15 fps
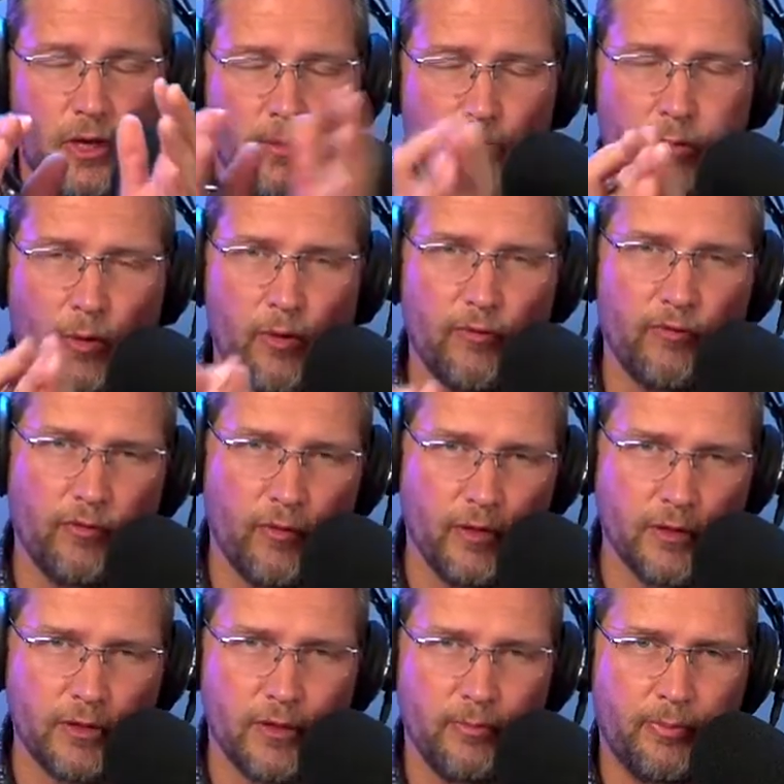important for
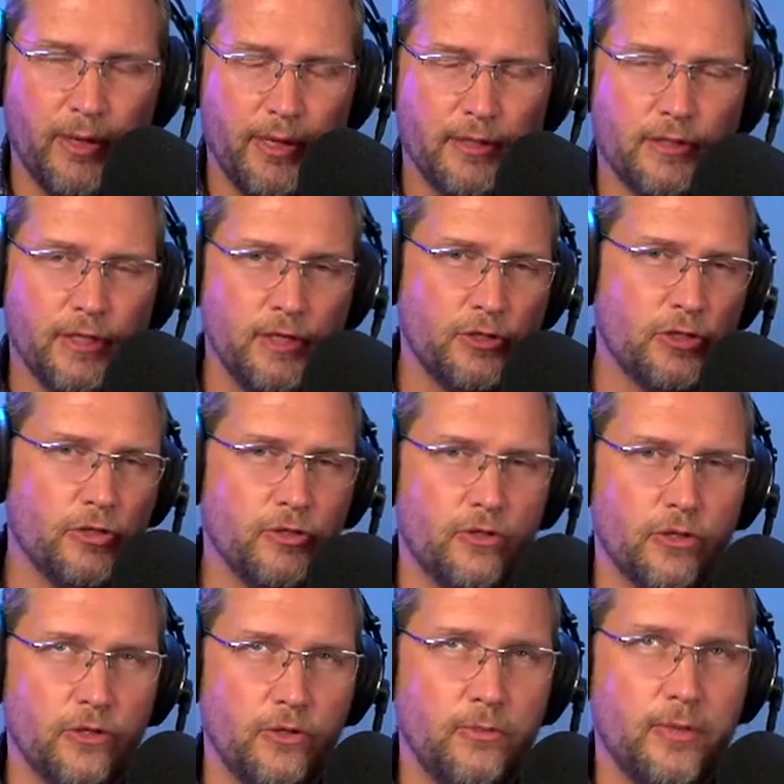us to pay attention
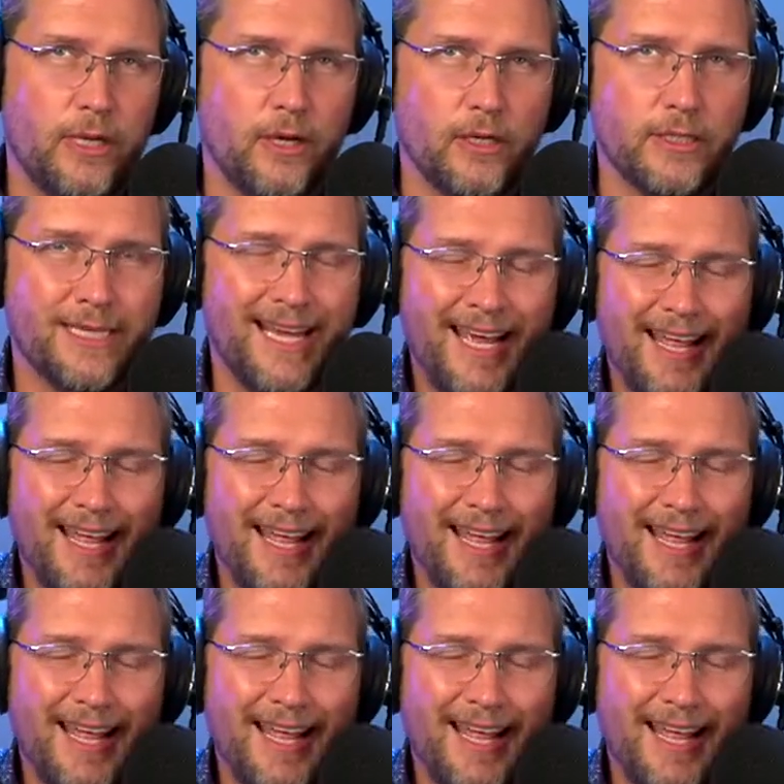to because